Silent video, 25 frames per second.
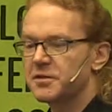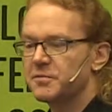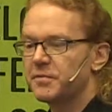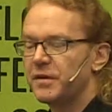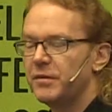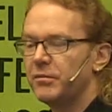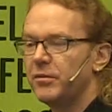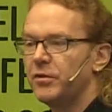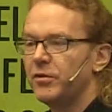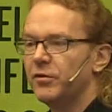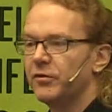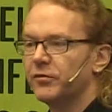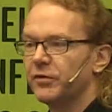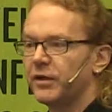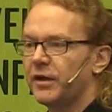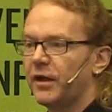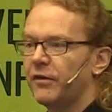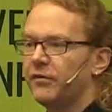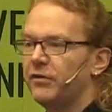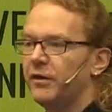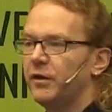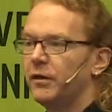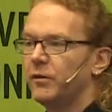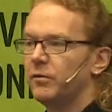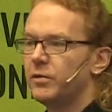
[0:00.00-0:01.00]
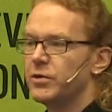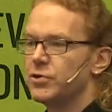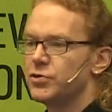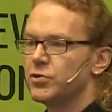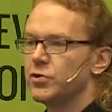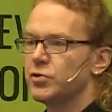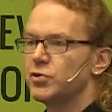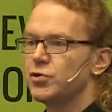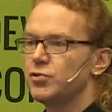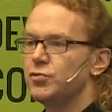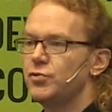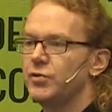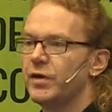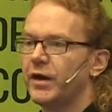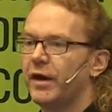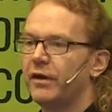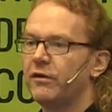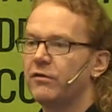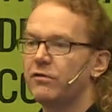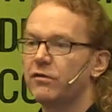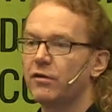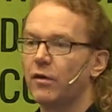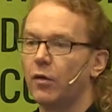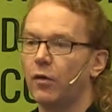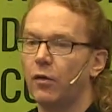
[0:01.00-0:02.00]
we move, and I think we should do that.
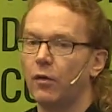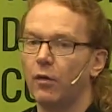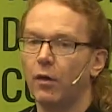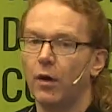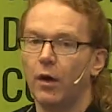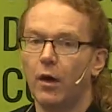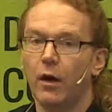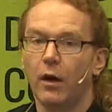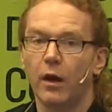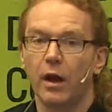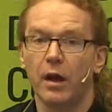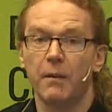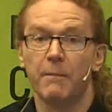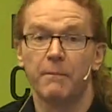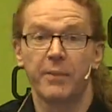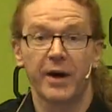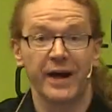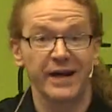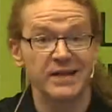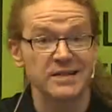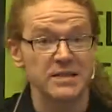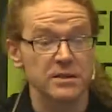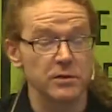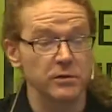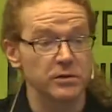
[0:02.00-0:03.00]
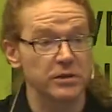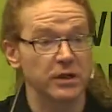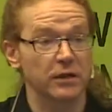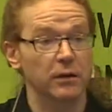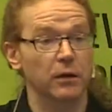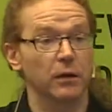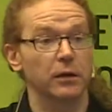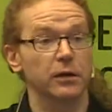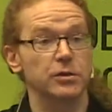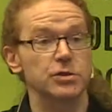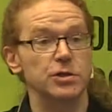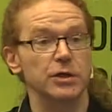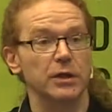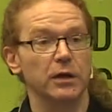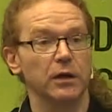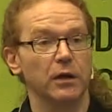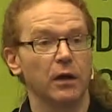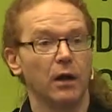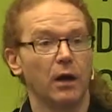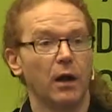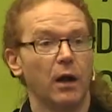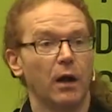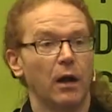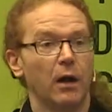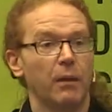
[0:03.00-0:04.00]
So embrace new technology,
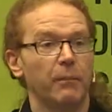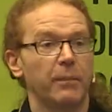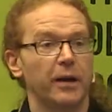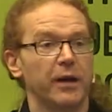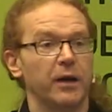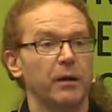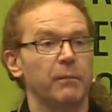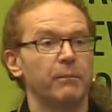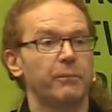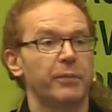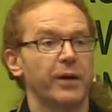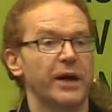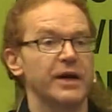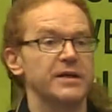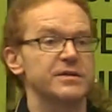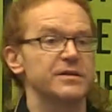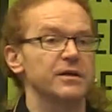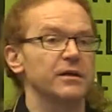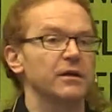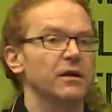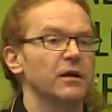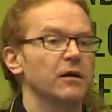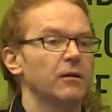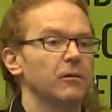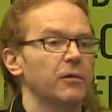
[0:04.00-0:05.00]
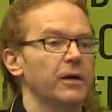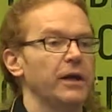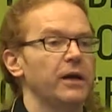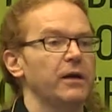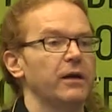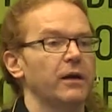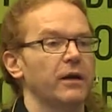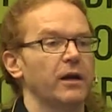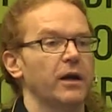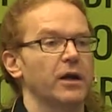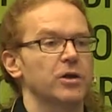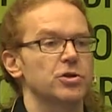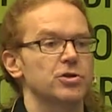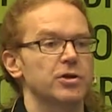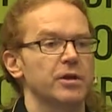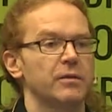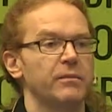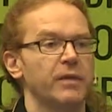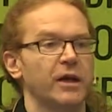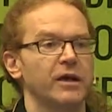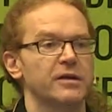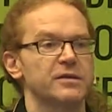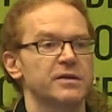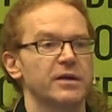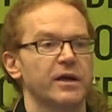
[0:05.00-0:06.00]
but embrace it in a way that actually
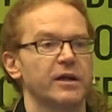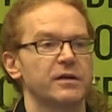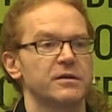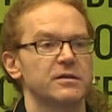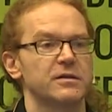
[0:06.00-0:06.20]
makes sense